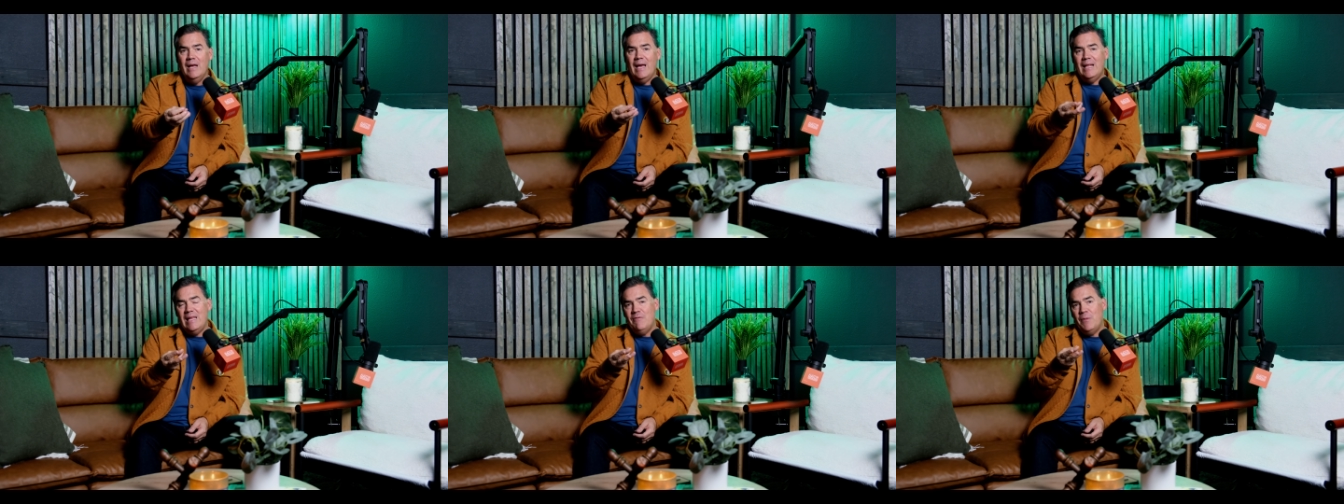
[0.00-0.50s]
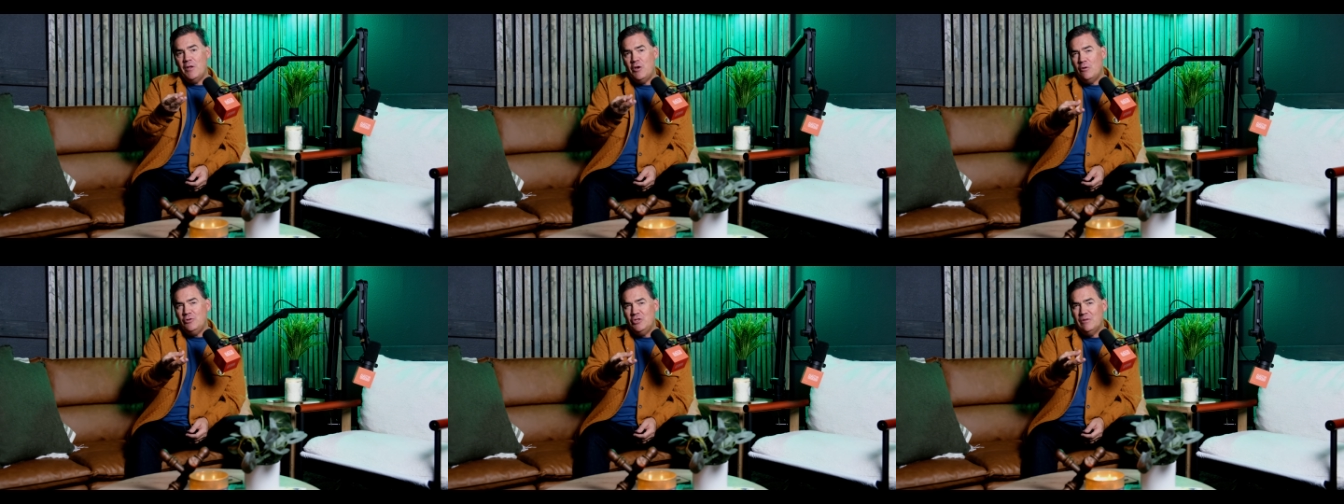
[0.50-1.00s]
and even the
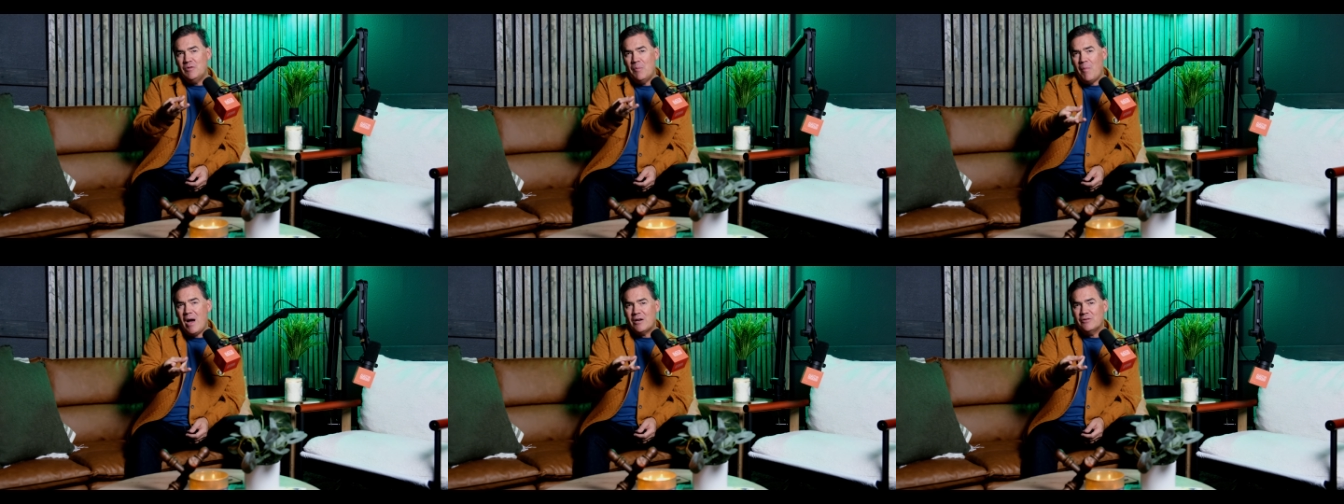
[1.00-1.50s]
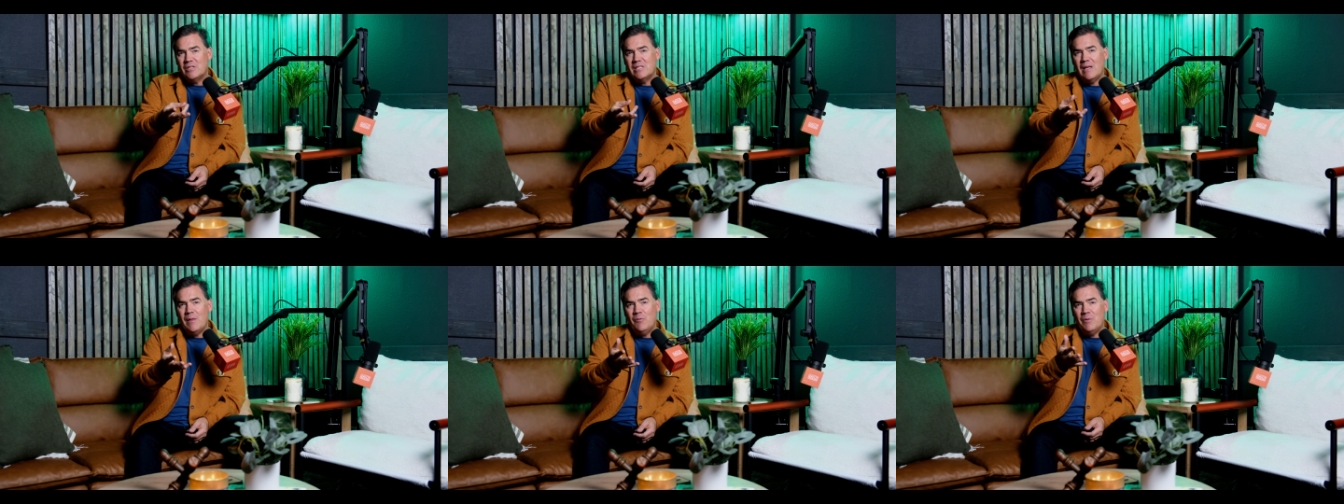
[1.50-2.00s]
notion of
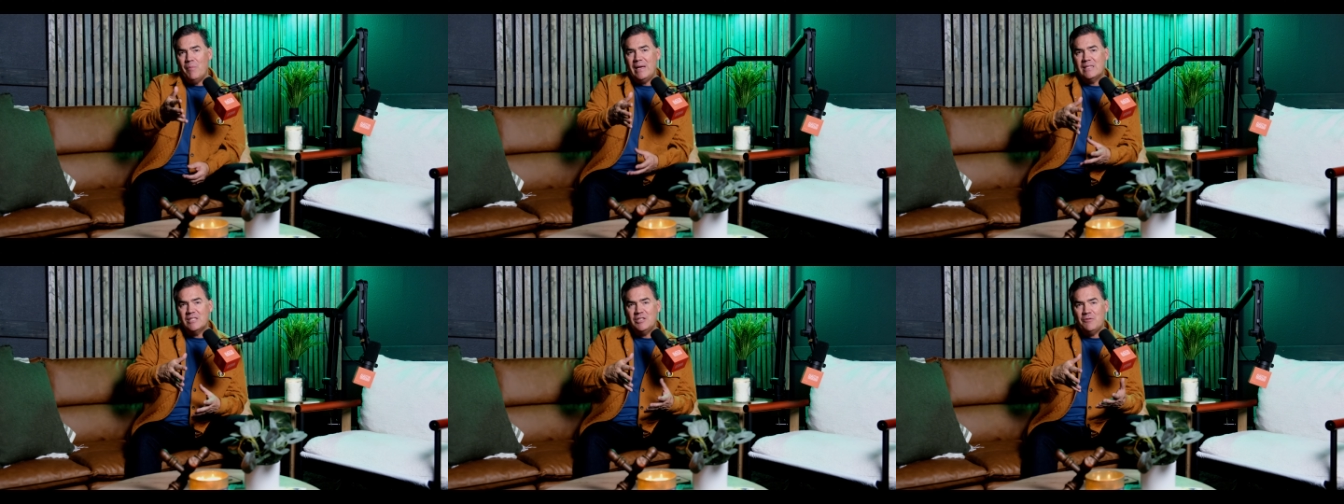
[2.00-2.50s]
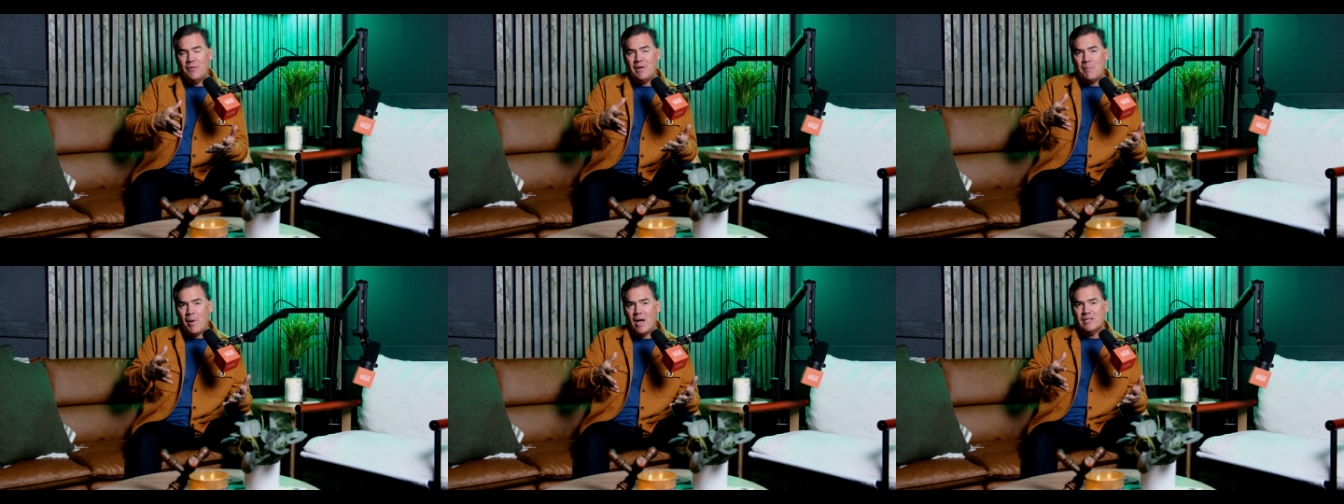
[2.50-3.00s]
democracy that would make such a
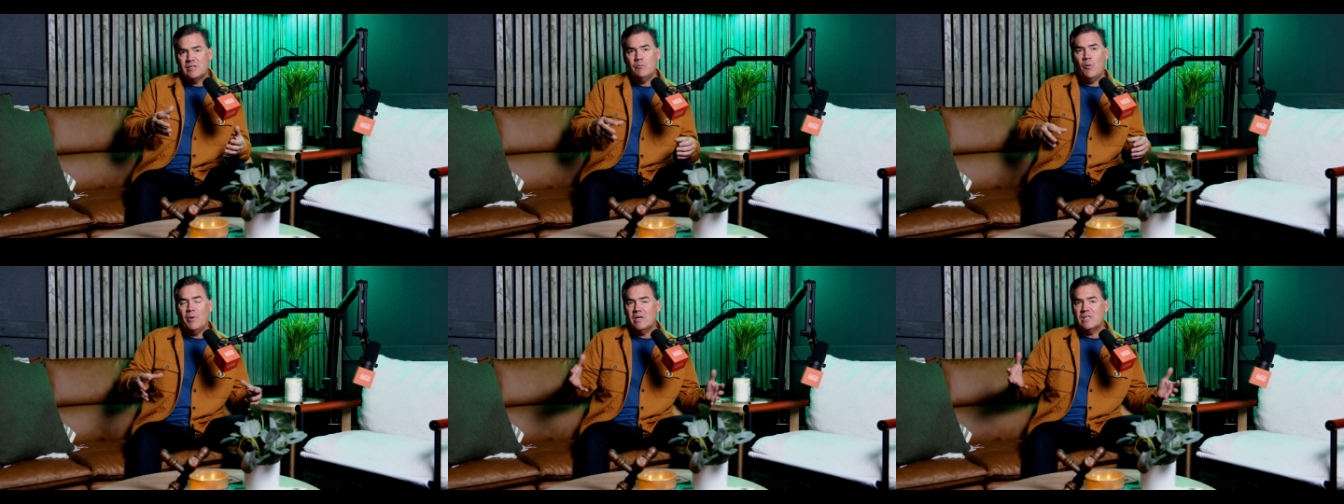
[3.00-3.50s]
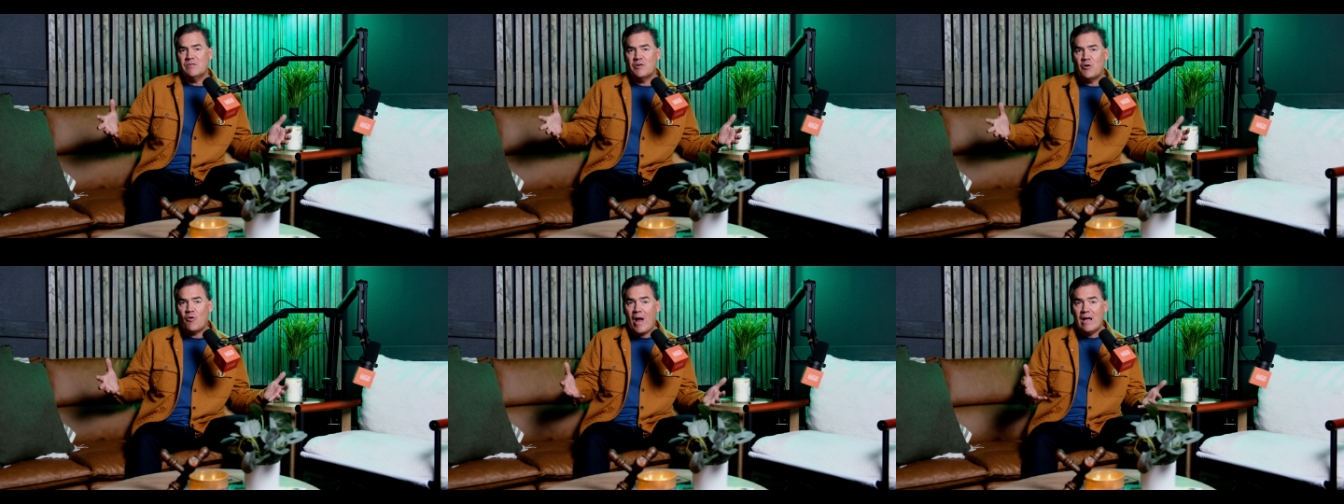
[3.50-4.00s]
thing possible because of a
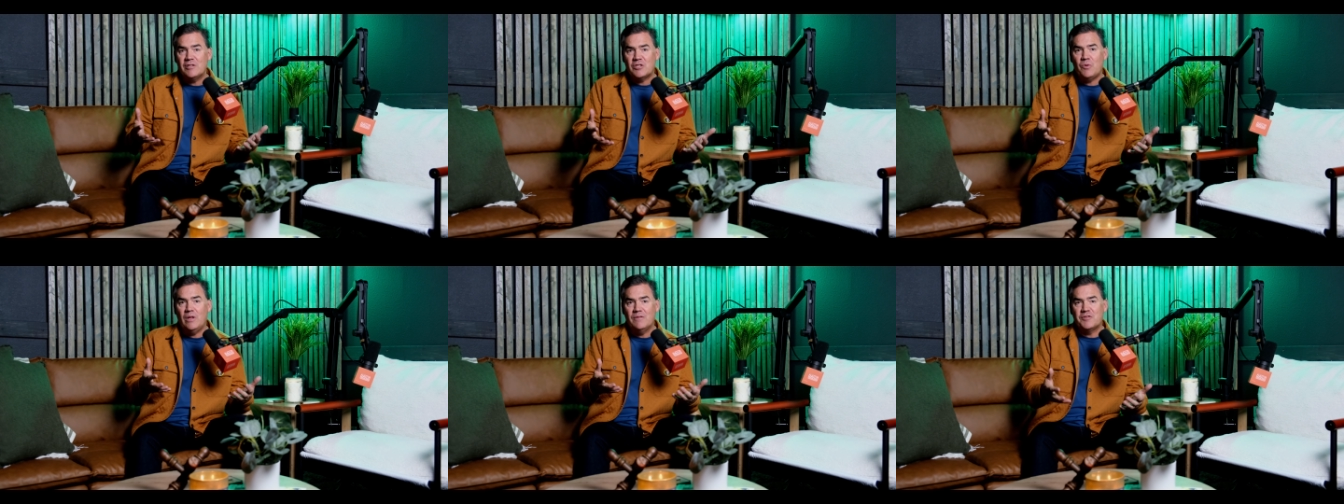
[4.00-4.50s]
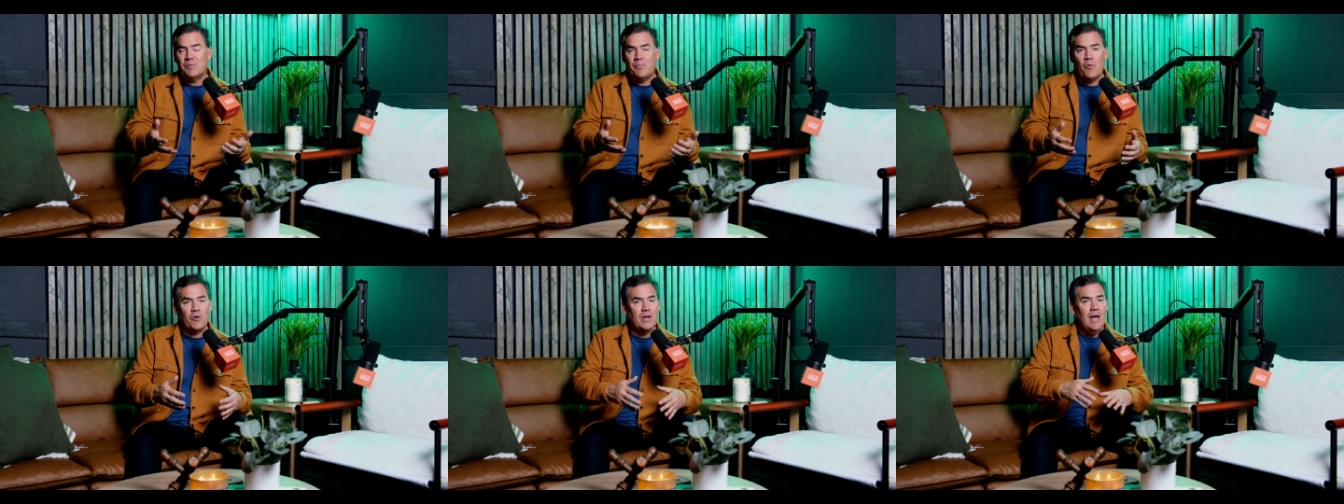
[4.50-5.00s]
groundswell of
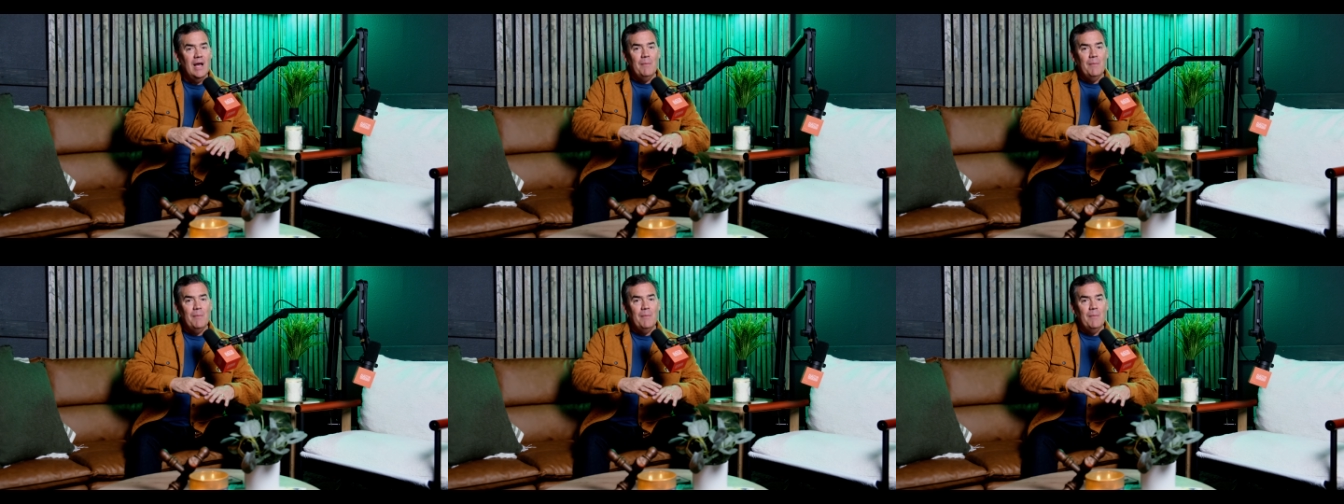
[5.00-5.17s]
support